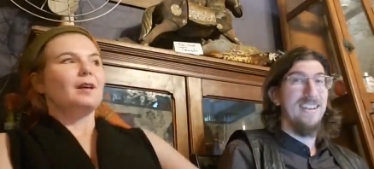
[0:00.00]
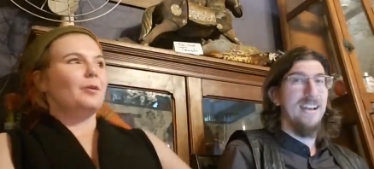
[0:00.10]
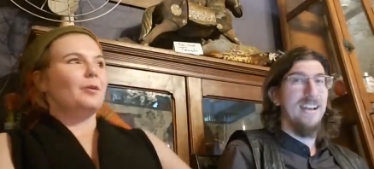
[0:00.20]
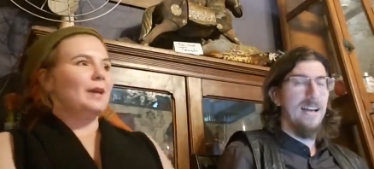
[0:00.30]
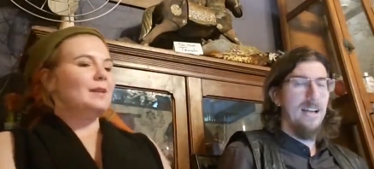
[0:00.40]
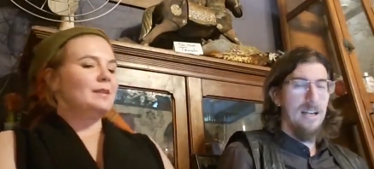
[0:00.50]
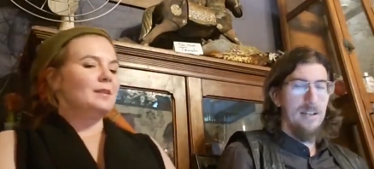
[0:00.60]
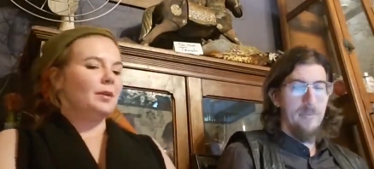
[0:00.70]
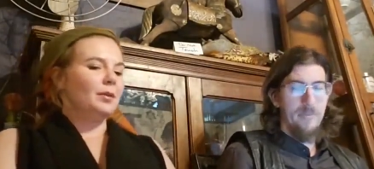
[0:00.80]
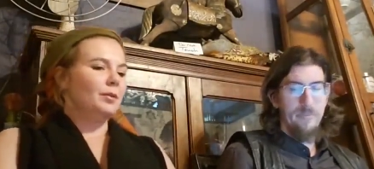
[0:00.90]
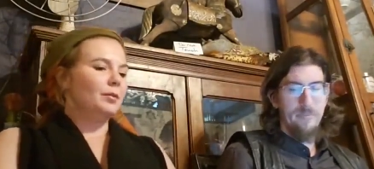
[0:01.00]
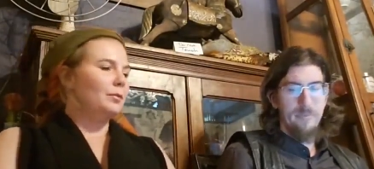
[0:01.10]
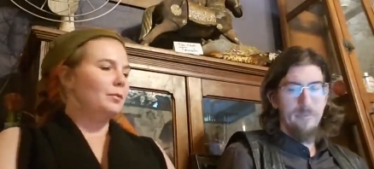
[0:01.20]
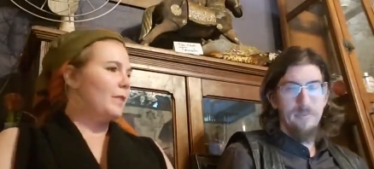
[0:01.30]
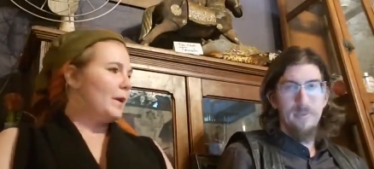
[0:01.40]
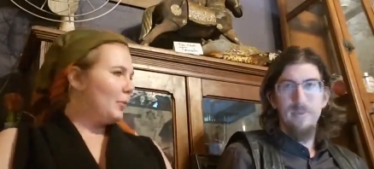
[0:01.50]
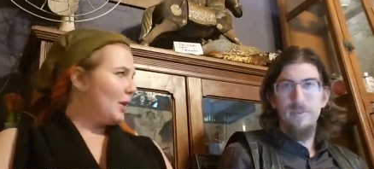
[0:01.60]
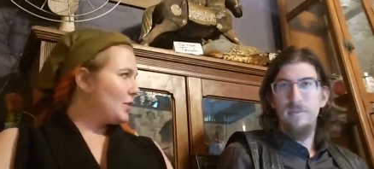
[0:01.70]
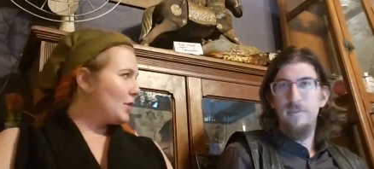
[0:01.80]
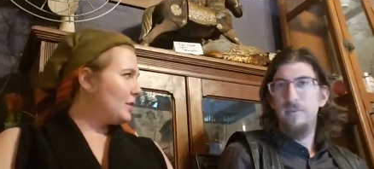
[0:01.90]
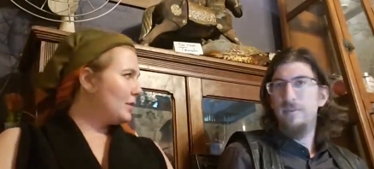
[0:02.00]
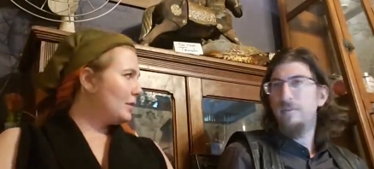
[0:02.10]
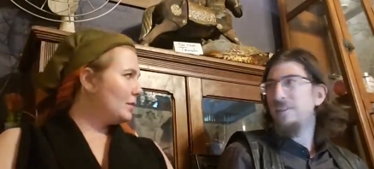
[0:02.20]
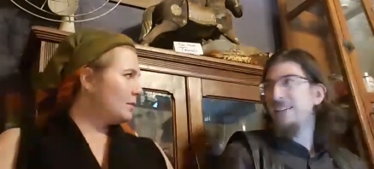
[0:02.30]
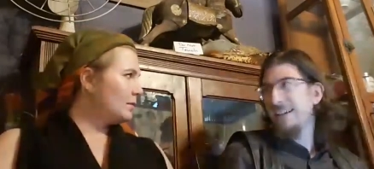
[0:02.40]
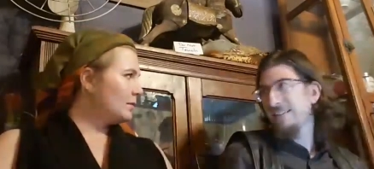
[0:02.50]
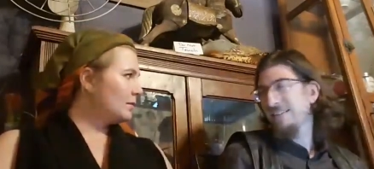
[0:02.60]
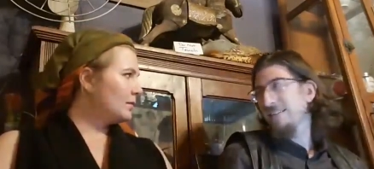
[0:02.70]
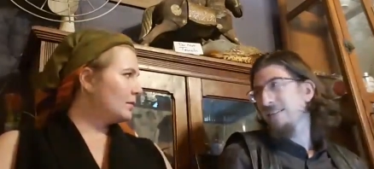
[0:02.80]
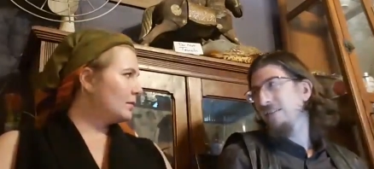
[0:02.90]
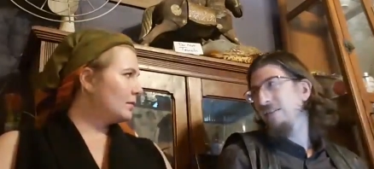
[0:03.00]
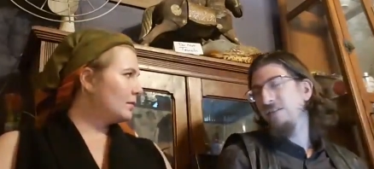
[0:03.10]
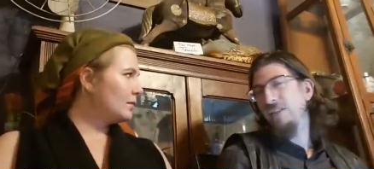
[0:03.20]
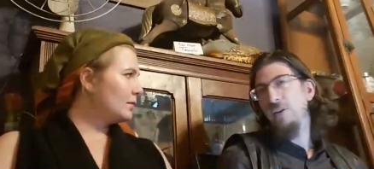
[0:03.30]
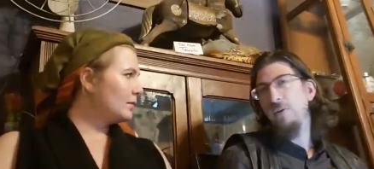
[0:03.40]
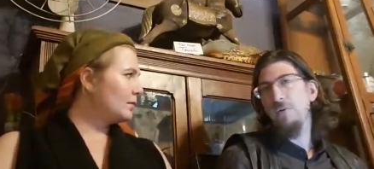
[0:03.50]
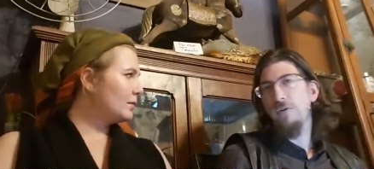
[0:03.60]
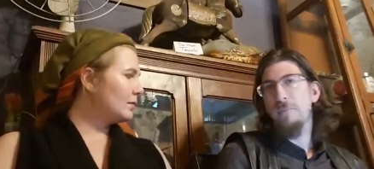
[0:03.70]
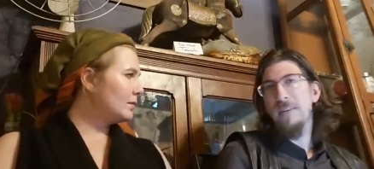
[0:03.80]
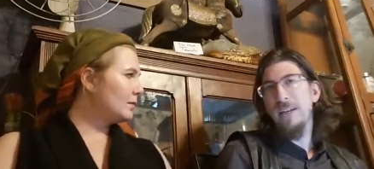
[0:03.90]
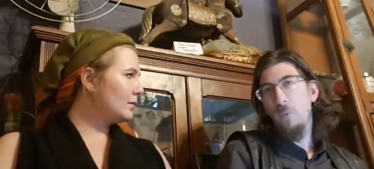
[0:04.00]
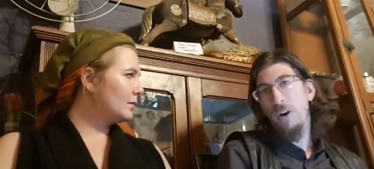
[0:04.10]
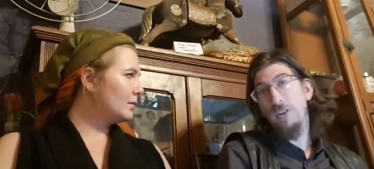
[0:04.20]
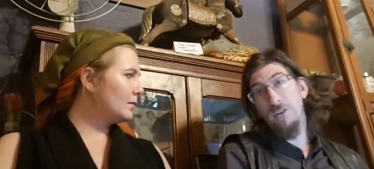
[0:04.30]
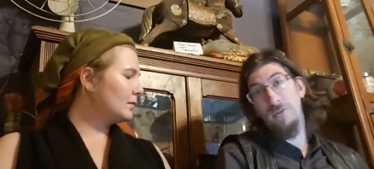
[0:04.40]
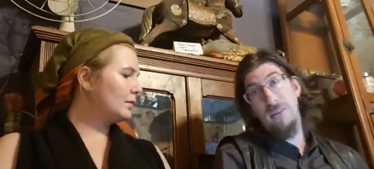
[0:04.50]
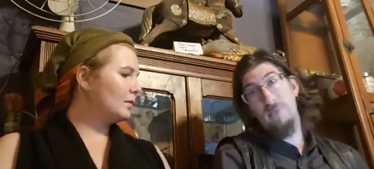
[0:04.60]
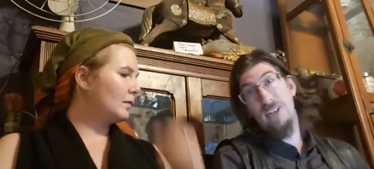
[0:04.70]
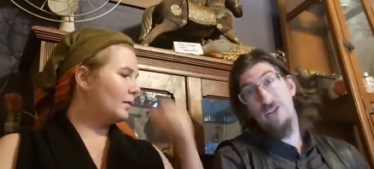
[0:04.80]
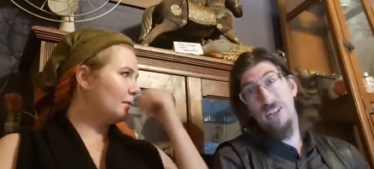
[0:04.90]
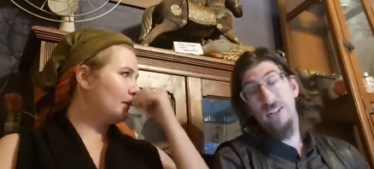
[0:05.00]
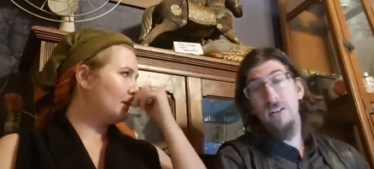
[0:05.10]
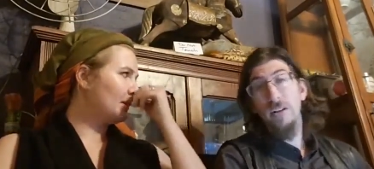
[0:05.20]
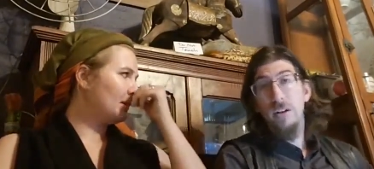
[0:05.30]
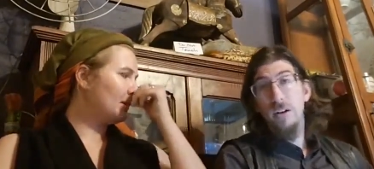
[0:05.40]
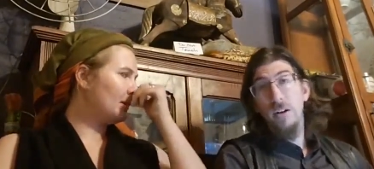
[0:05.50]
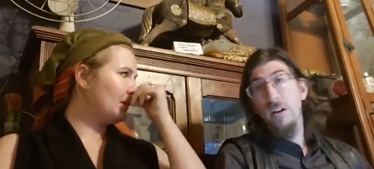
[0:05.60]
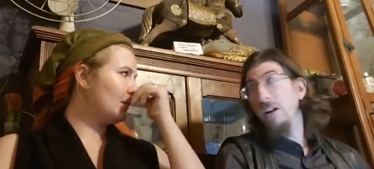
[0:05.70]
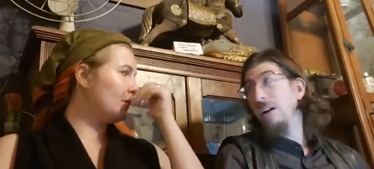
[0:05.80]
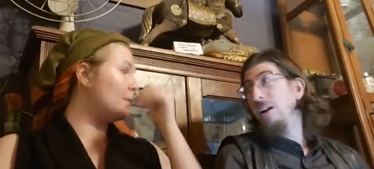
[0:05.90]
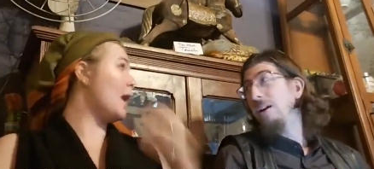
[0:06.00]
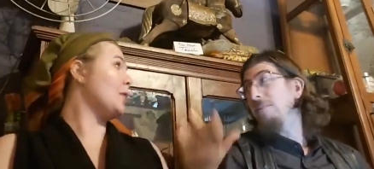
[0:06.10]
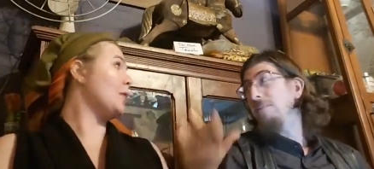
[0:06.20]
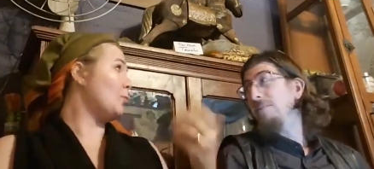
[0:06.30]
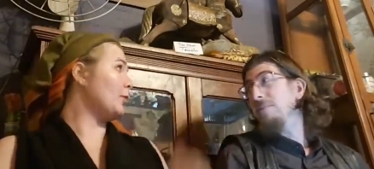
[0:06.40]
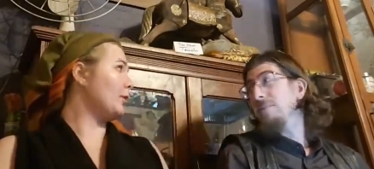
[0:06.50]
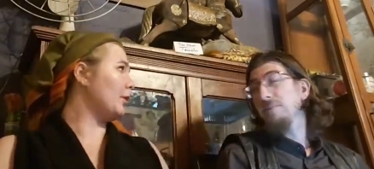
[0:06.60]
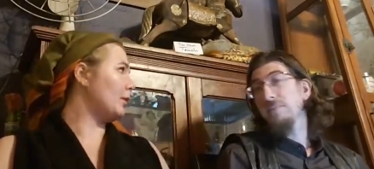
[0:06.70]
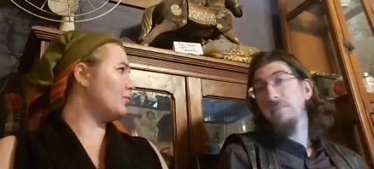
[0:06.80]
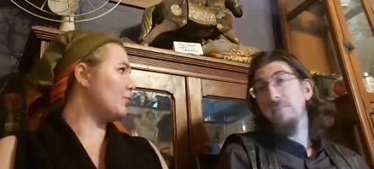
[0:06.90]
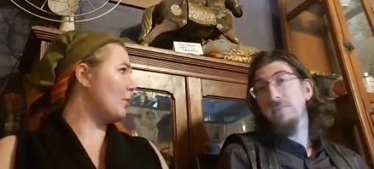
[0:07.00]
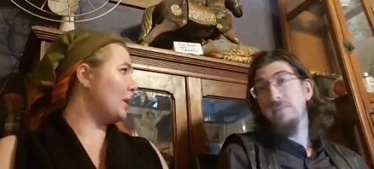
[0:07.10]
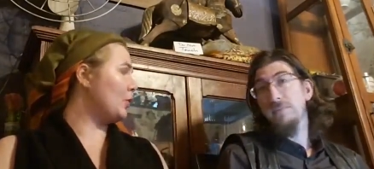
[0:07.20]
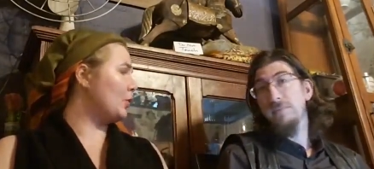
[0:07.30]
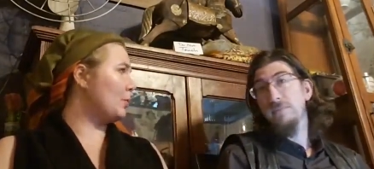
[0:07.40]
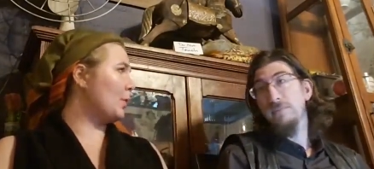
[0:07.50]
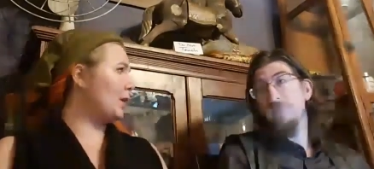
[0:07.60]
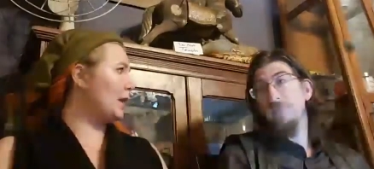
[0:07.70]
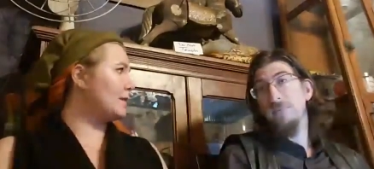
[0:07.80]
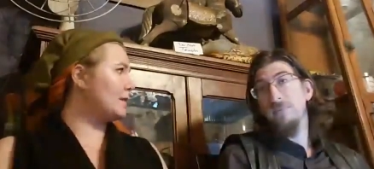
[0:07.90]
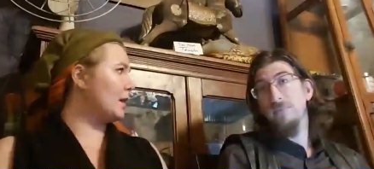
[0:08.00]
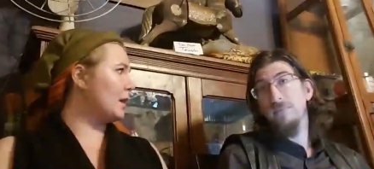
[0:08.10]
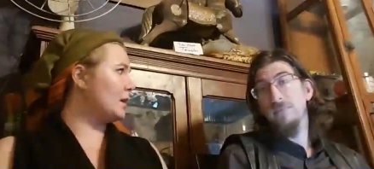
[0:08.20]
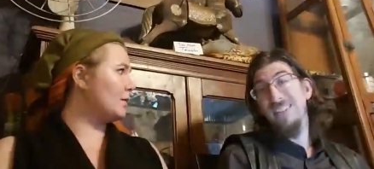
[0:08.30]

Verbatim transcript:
Speaker 1: Okay, so um, vibration.
Speaker 2: Yes. So for me, water or vibration
Speaker 1: Um, and water drumming on your body is a kind